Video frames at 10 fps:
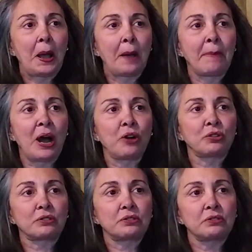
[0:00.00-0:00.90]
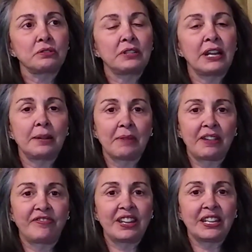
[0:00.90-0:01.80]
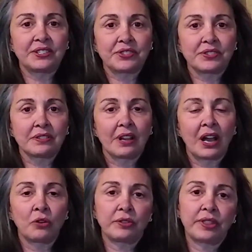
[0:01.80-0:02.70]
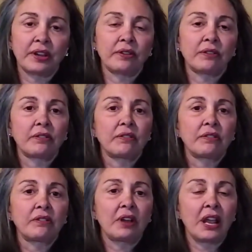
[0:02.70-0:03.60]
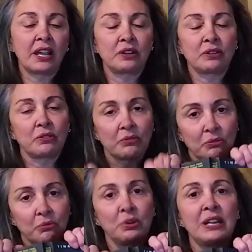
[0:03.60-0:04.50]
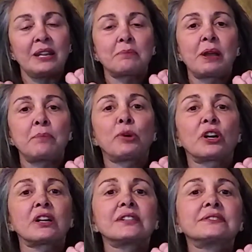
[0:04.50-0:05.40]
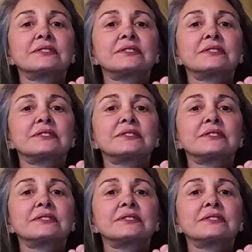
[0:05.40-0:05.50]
about getting my face out there and reading my book.